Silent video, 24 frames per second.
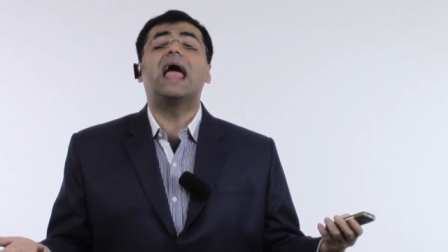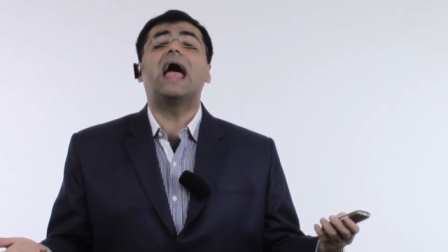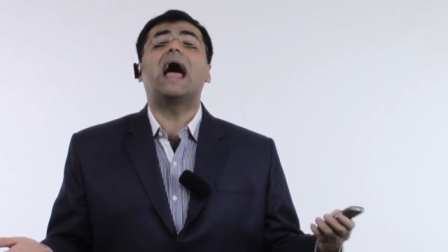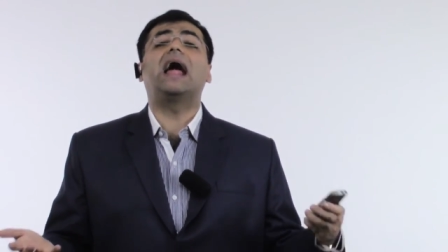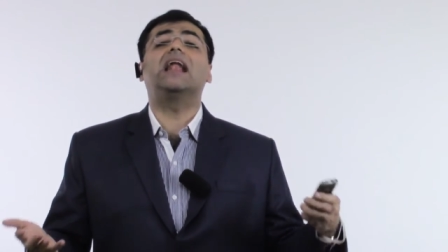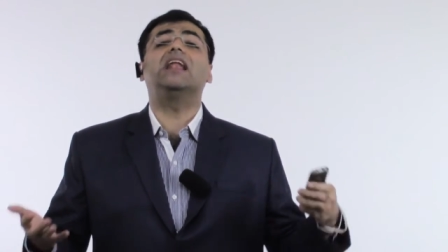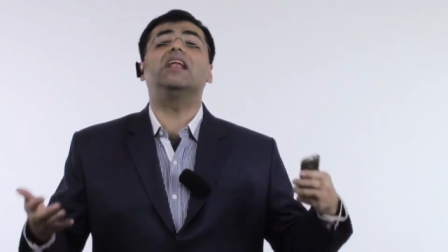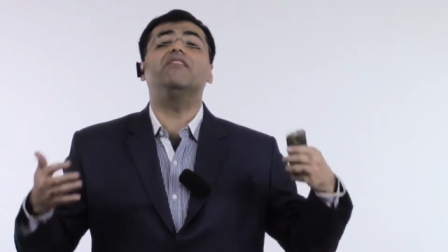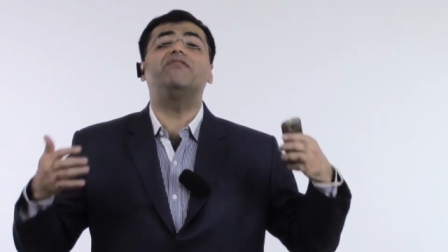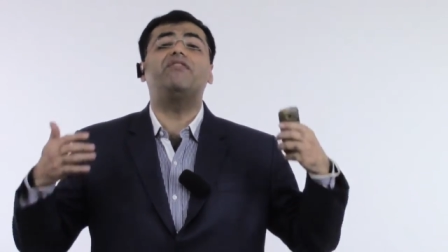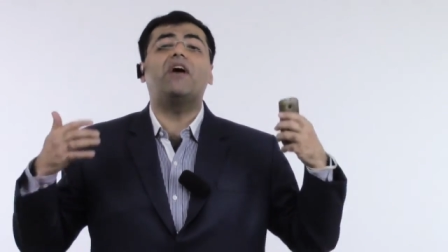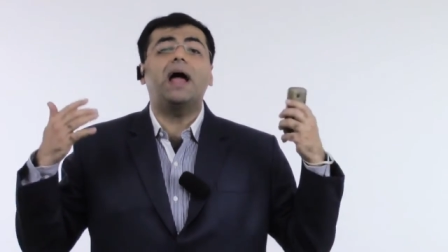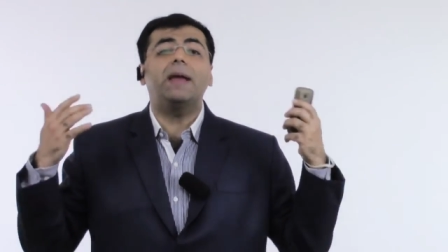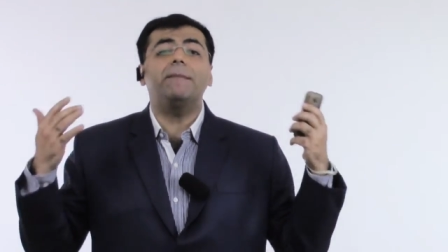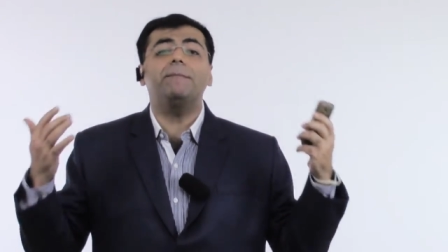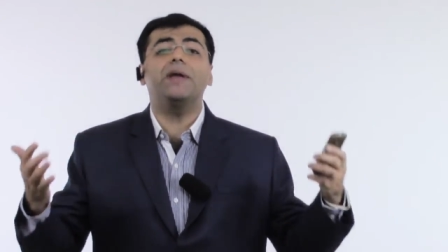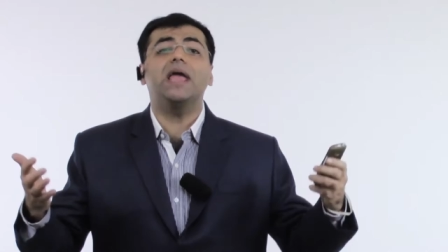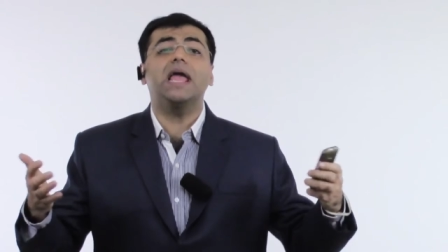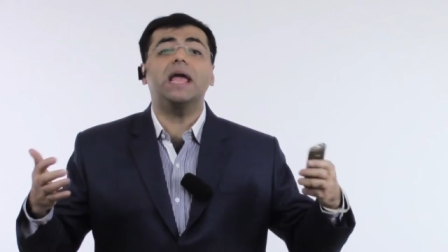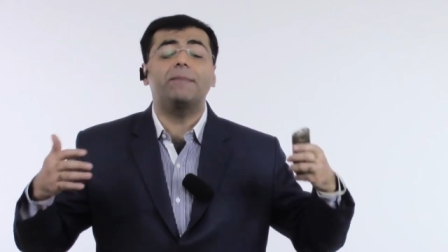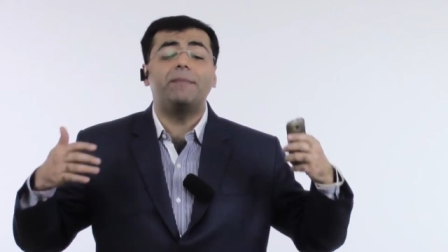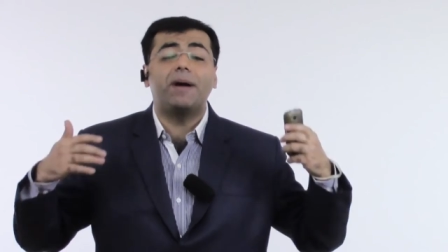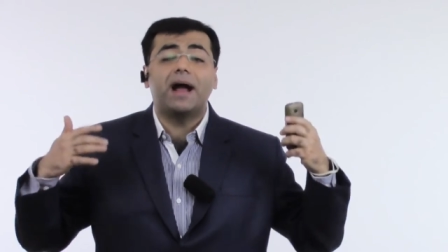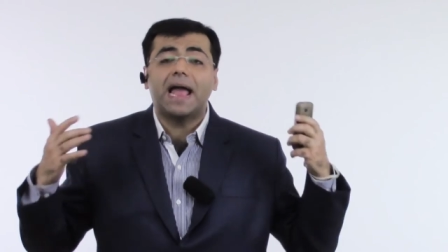and if I
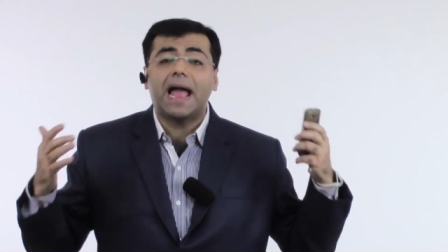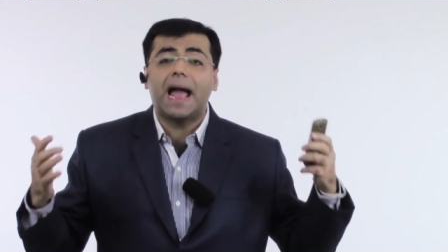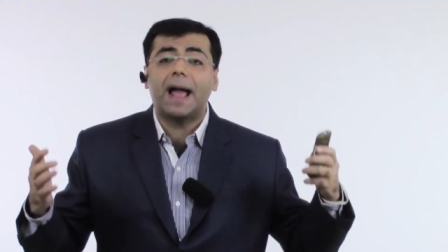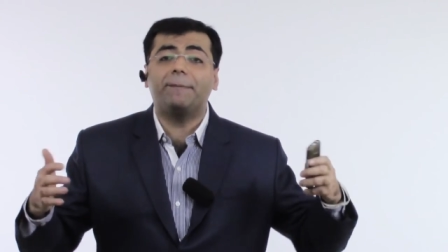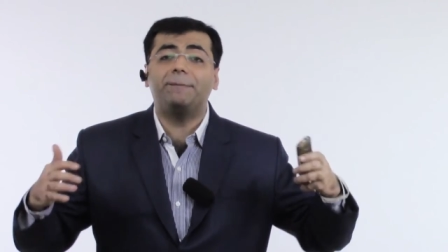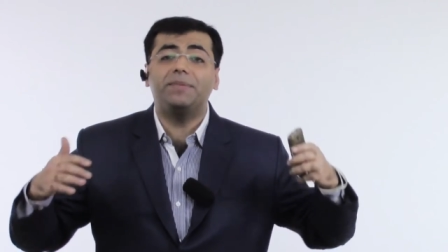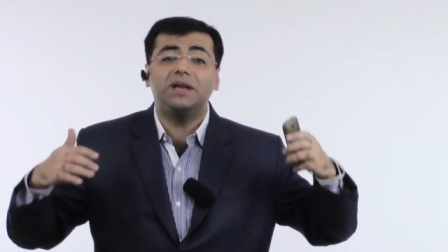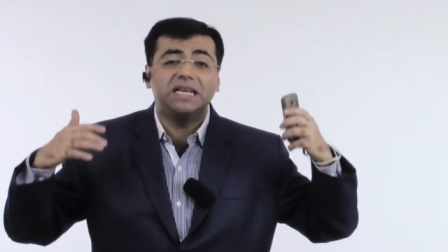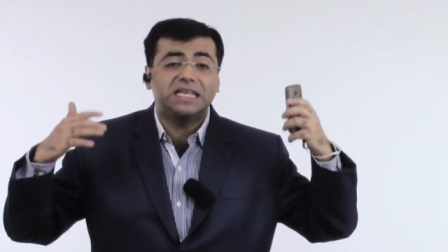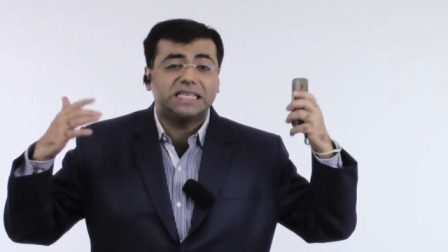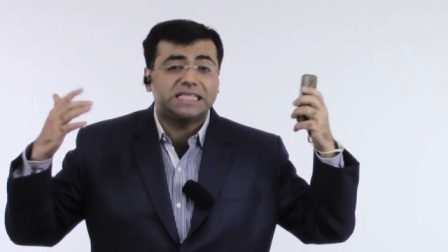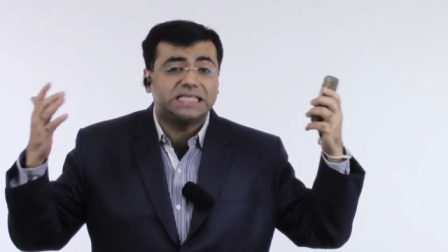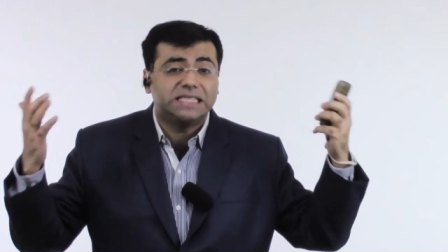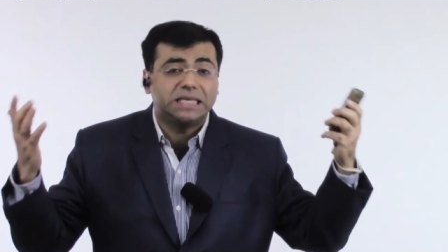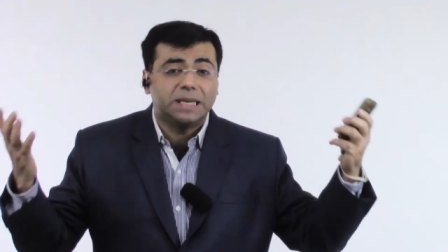make my happiness